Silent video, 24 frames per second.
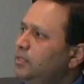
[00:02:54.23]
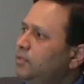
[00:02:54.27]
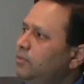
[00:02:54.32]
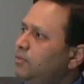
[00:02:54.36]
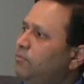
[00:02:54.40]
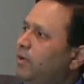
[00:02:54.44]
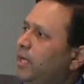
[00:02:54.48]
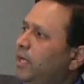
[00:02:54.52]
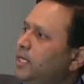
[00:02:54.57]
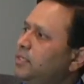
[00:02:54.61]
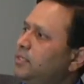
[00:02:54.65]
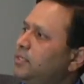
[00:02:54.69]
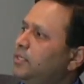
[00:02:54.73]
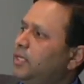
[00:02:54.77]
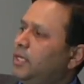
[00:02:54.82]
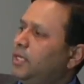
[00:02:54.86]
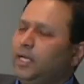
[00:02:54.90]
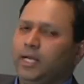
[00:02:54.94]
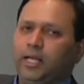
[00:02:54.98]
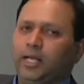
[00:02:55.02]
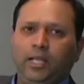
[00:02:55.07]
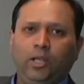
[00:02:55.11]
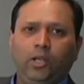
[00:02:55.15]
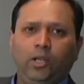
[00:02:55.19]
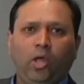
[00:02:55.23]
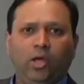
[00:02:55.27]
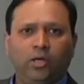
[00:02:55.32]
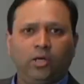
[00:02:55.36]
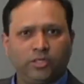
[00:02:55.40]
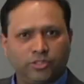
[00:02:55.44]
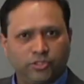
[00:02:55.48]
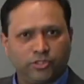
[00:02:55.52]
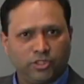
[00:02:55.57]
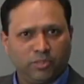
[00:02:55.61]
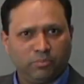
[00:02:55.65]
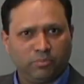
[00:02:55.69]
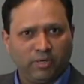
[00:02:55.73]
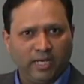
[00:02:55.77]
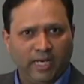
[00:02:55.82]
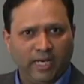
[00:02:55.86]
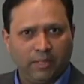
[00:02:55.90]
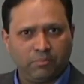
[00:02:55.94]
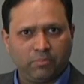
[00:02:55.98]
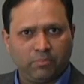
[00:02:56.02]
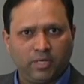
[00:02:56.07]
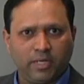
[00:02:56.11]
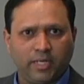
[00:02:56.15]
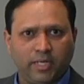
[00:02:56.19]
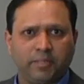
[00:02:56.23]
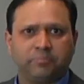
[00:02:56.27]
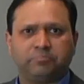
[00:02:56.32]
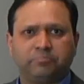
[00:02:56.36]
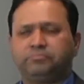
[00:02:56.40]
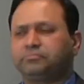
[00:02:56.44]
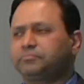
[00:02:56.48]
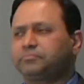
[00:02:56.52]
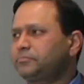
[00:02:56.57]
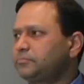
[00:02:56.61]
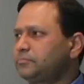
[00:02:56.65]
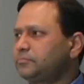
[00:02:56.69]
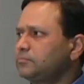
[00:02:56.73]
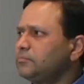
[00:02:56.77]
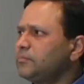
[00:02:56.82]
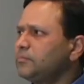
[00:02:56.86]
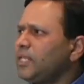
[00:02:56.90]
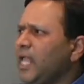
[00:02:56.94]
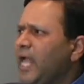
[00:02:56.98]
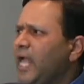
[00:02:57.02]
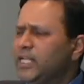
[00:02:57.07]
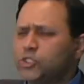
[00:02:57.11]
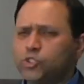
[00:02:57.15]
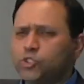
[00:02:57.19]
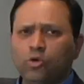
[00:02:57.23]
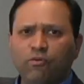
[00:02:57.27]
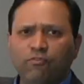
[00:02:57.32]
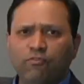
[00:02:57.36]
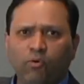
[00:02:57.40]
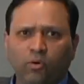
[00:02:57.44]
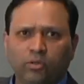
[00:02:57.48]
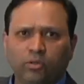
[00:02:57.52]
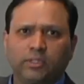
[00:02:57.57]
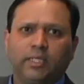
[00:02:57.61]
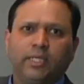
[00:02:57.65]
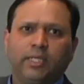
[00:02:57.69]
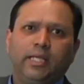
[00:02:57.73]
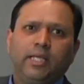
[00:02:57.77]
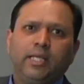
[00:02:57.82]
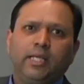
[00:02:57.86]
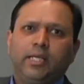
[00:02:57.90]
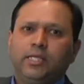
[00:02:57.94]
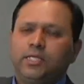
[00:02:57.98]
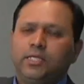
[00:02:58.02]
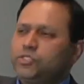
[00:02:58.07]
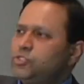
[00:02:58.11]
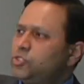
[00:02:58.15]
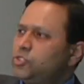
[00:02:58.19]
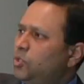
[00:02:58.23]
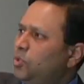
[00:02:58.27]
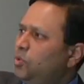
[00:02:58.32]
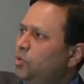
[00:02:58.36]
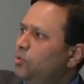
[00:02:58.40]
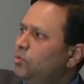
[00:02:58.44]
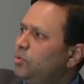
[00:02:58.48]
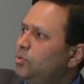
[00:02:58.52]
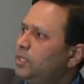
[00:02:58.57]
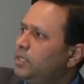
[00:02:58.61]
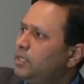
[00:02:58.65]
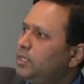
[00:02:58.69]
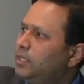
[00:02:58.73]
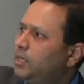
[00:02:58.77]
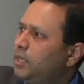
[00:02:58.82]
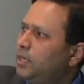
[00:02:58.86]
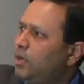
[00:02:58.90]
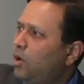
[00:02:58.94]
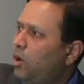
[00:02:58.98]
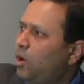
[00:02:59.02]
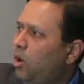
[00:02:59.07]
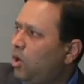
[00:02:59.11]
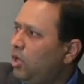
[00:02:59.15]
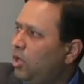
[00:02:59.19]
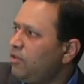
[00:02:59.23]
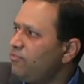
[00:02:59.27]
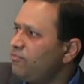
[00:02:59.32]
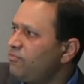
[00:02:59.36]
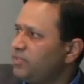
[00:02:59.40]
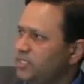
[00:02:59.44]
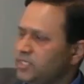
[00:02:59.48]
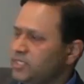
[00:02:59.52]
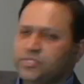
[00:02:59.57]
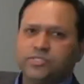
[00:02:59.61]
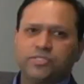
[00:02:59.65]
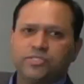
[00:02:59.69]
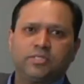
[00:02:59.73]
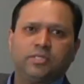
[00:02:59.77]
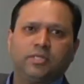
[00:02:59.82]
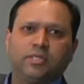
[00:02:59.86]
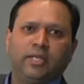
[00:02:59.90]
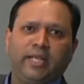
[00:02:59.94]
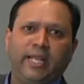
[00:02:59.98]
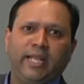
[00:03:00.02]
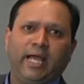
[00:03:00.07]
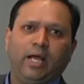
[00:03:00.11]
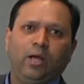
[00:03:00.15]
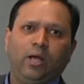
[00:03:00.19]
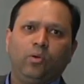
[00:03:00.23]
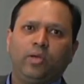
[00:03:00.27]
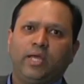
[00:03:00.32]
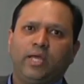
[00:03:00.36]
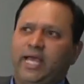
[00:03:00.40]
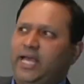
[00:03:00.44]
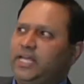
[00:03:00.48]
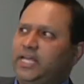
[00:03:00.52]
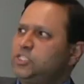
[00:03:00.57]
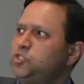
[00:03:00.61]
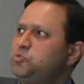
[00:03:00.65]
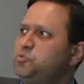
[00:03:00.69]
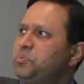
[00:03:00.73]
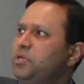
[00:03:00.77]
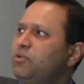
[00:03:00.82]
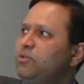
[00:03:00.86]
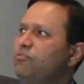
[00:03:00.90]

right? Uh, longer term reliability, and so forth. So all of this now has to be